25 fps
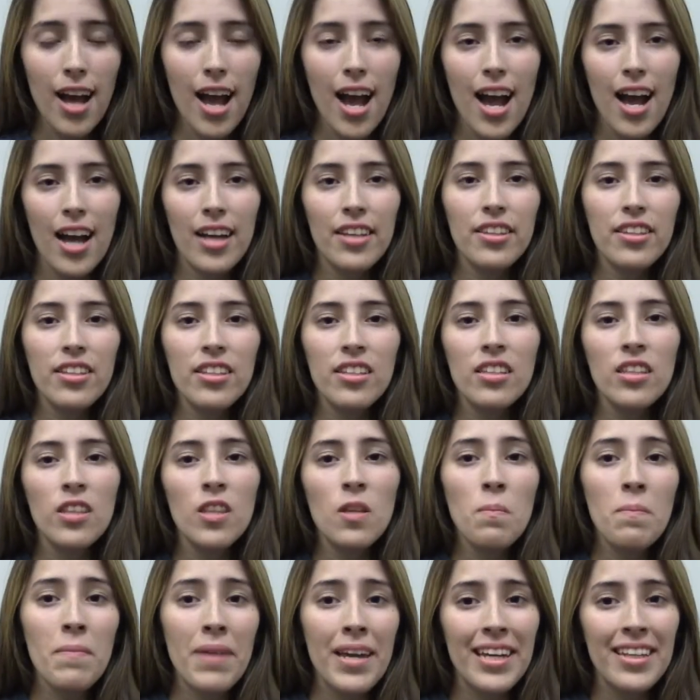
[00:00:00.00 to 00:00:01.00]
I think the
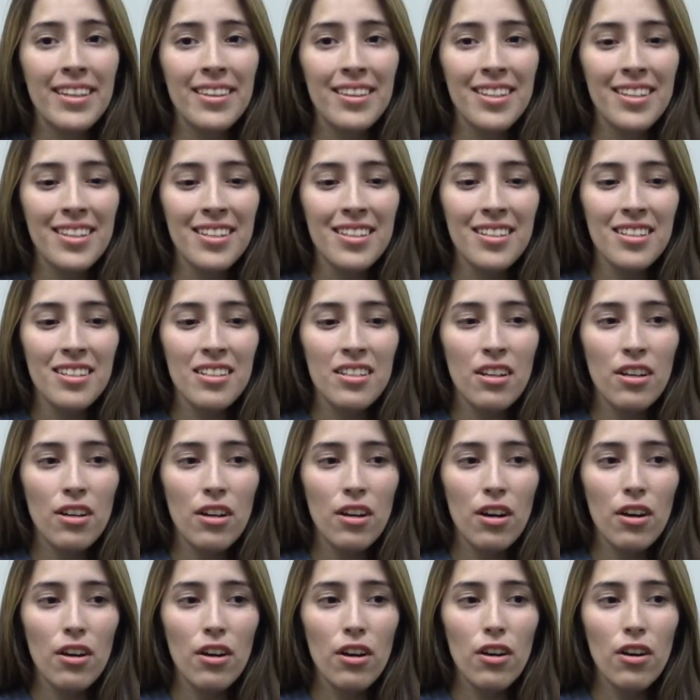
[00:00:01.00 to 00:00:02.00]
main thing
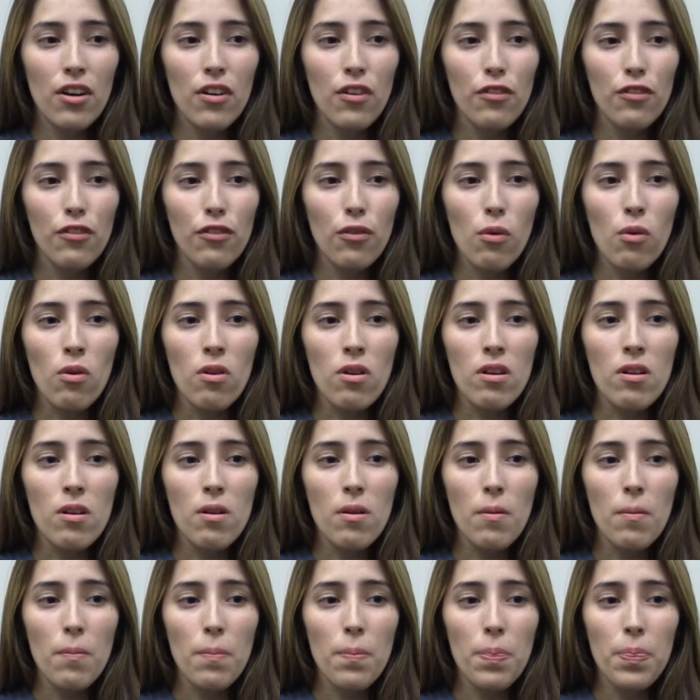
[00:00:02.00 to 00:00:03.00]
for
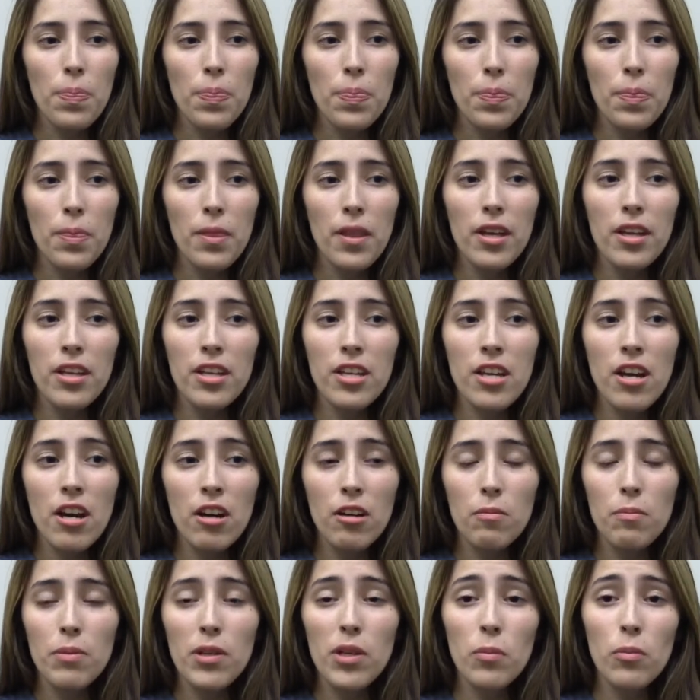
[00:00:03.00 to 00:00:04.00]

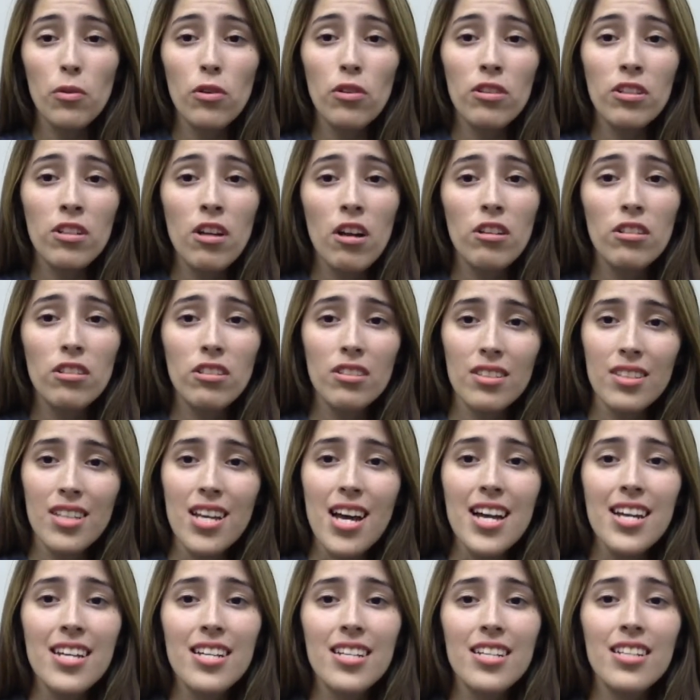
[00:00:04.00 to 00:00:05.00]
young people in our
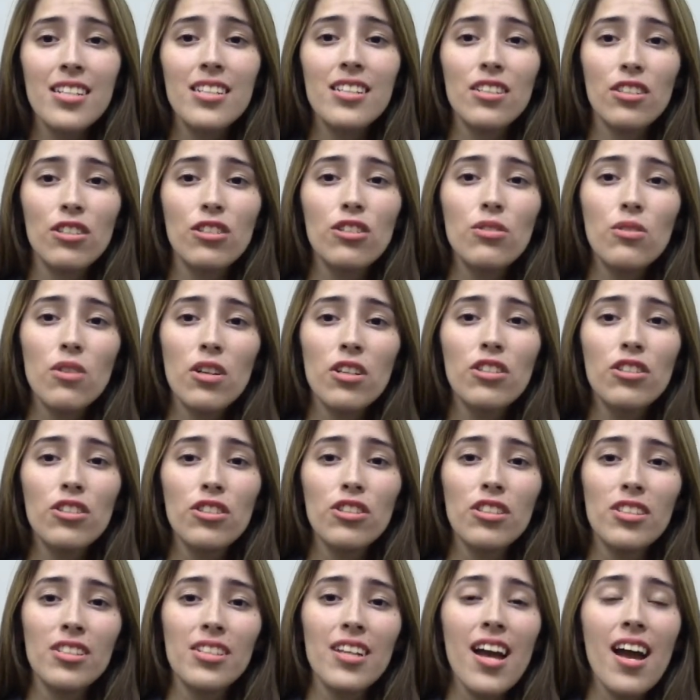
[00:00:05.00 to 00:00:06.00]
society is to
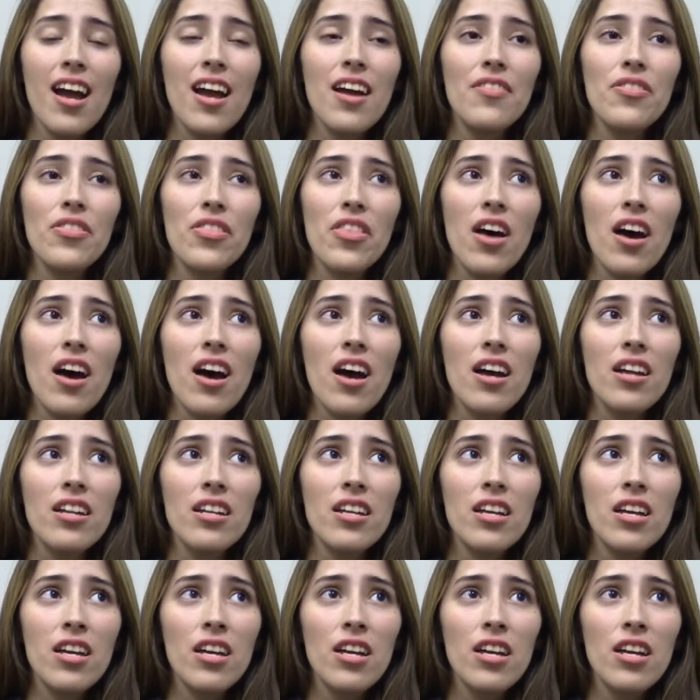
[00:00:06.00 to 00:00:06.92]
understand that